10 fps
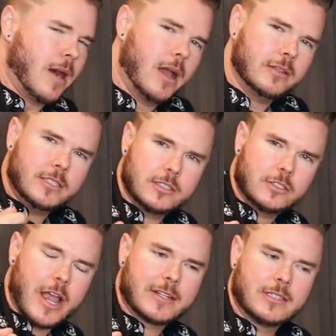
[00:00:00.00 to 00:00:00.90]
mildly
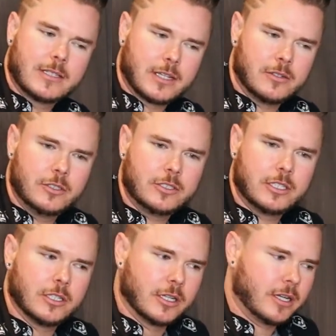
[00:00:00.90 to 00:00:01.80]
distracted because I don't usually
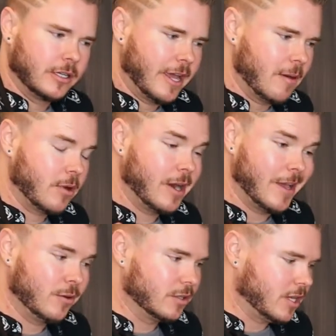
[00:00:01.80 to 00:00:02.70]
cook on camera
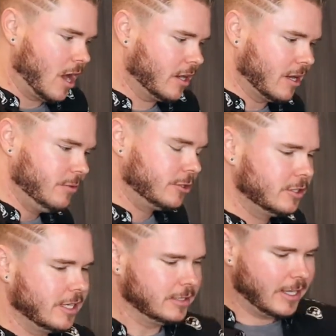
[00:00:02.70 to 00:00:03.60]
and or talk. I'm usually
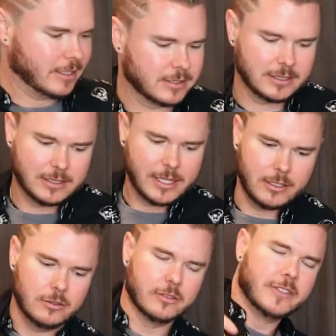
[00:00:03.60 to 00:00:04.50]
like dancing
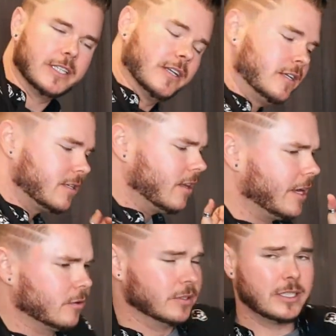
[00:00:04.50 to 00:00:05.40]
and grooving to
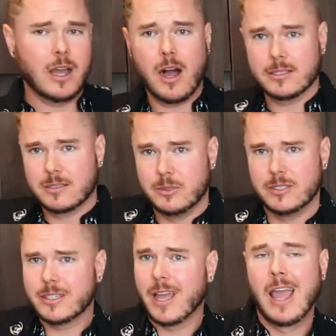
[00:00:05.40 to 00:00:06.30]
like really awesome
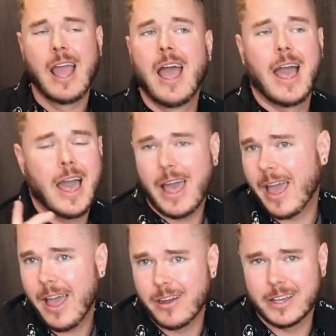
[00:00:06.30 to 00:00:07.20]
music.
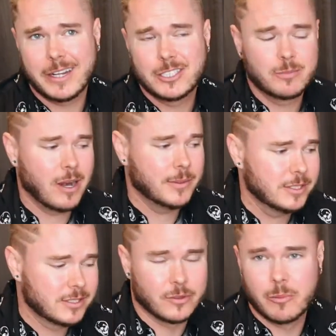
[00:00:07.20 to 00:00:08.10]
Oh, and I should probably
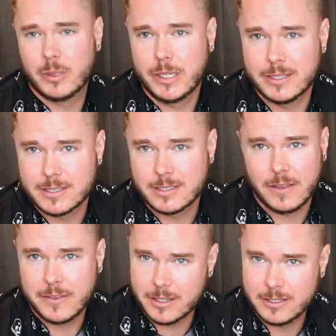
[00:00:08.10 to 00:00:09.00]
just throw a playlist
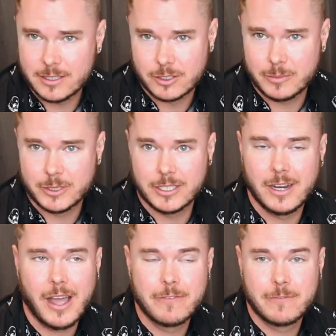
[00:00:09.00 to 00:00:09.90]
on the description.
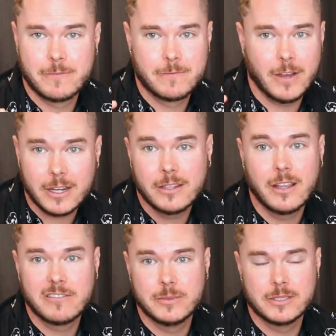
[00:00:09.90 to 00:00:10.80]
I fucking
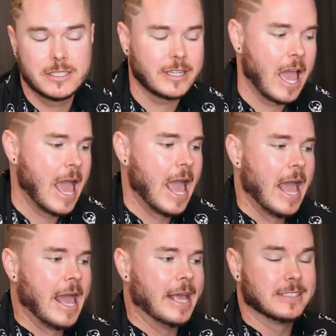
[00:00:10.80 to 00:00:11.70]
love music.
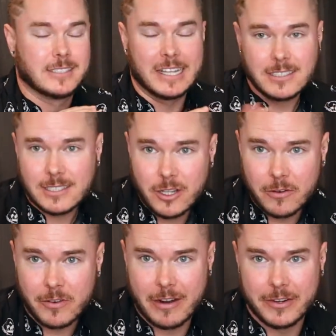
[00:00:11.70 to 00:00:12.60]
It sets the tone
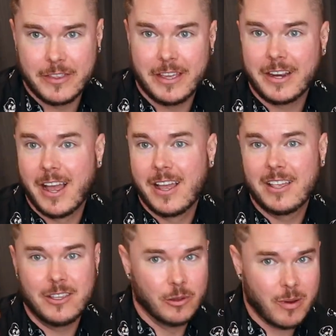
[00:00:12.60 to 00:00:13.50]
for everything.
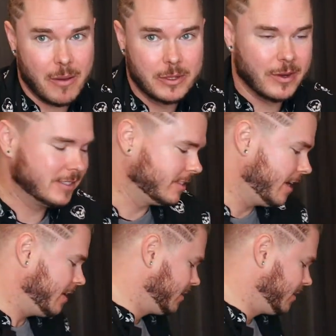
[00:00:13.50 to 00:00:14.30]
You probably resonate,